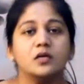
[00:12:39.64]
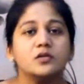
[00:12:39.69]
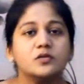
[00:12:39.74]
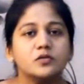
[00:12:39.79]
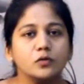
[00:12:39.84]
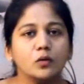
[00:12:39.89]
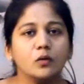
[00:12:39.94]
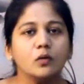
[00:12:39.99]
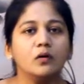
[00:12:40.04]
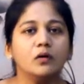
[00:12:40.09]

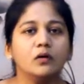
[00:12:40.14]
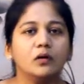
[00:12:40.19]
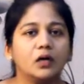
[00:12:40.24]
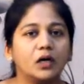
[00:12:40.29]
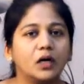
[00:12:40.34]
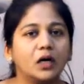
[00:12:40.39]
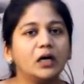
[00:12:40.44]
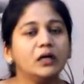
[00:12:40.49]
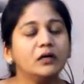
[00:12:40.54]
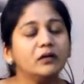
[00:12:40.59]
So
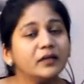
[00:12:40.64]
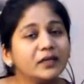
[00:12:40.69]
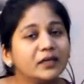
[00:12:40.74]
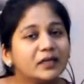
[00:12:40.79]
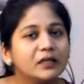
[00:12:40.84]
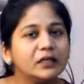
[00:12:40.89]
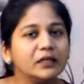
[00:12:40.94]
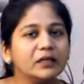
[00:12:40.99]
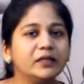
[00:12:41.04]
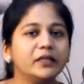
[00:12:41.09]
a
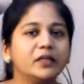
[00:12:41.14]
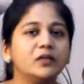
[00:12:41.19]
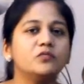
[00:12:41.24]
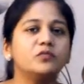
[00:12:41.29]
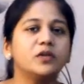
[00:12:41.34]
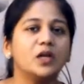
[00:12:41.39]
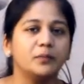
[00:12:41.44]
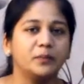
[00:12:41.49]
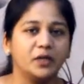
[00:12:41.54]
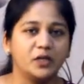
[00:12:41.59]
recurrent
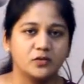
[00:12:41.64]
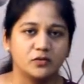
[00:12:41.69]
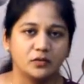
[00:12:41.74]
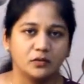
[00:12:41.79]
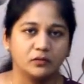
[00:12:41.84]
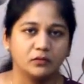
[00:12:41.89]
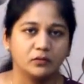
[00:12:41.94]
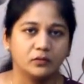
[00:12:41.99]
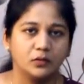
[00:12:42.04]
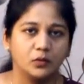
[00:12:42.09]

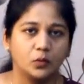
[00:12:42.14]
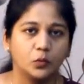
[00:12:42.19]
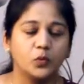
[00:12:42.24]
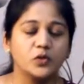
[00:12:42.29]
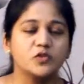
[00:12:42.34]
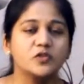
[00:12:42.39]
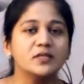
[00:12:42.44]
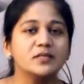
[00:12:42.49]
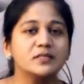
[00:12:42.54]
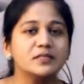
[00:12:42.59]
inflammation
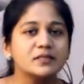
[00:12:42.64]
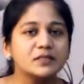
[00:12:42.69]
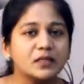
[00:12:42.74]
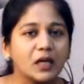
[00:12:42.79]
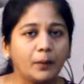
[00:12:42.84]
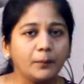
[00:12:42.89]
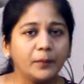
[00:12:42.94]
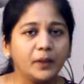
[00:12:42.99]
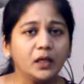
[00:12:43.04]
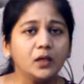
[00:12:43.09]
which is
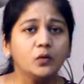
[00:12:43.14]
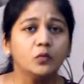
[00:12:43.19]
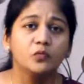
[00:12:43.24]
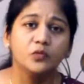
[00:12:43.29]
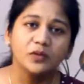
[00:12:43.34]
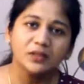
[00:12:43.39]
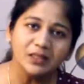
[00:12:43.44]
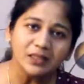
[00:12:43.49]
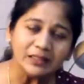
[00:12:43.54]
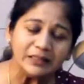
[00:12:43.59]
coming
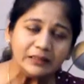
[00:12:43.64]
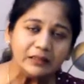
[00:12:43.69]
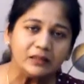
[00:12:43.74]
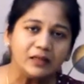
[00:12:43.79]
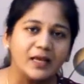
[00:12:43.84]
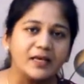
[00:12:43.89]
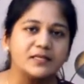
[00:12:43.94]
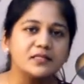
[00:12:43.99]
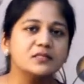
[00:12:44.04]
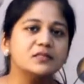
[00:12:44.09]
within
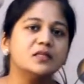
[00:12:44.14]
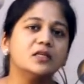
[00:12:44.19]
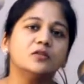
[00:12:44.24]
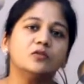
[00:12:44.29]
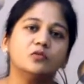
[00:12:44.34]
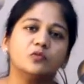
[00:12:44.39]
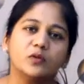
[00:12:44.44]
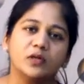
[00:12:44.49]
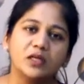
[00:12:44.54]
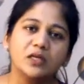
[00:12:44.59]
less
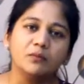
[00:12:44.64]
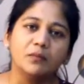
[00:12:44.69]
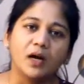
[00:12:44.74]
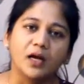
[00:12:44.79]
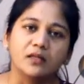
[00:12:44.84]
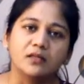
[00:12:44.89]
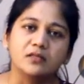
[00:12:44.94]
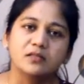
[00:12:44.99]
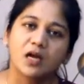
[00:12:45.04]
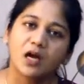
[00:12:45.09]
than 3
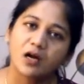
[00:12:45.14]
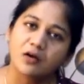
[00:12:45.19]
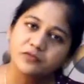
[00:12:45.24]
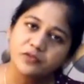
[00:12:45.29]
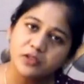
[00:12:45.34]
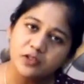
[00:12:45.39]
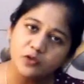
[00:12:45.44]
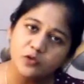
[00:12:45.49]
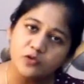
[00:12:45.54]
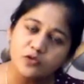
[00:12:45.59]
months
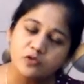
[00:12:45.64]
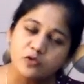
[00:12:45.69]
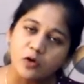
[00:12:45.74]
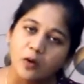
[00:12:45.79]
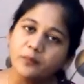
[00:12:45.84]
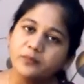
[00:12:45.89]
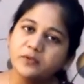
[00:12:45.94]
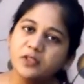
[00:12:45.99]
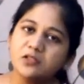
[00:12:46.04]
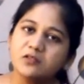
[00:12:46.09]
after you
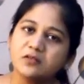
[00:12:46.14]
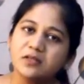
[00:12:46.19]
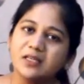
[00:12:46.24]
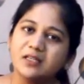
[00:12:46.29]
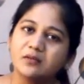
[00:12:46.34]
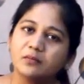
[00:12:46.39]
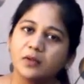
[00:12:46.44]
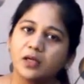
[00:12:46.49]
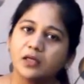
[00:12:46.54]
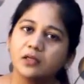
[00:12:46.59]
stop the
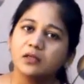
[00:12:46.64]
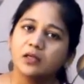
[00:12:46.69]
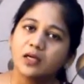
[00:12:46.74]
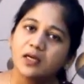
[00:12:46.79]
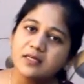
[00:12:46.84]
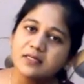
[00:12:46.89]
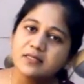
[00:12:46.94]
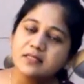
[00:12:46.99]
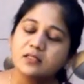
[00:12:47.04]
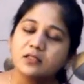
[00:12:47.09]
treatment
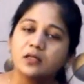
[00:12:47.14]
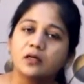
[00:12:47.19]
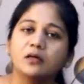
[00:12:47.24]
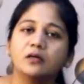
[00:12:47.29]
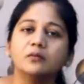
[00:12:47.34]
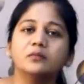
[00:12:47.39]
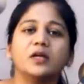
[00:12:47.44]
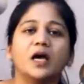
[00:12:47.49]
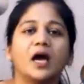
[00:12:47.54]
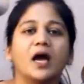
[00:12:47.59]
is
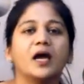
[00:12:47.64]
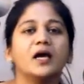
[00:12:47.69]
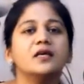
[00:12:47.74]
termed